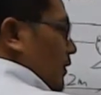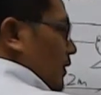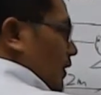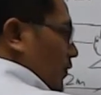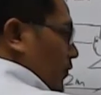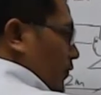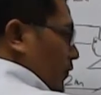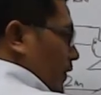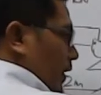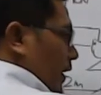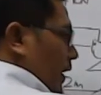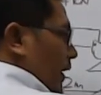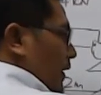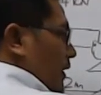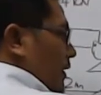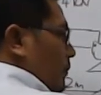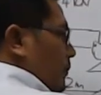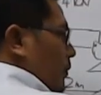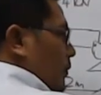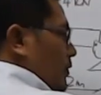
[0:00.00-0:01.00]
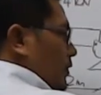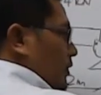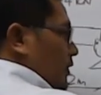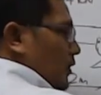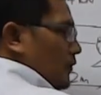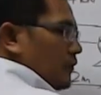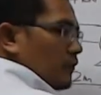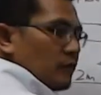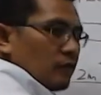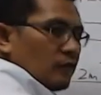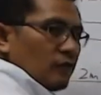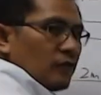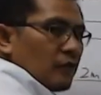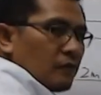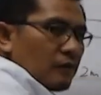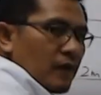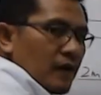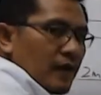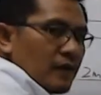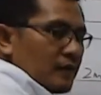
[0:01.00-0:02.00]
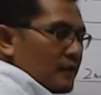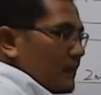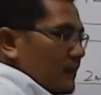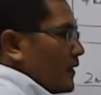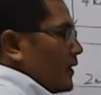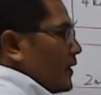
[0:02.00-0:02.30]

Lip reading: define the positive to the right.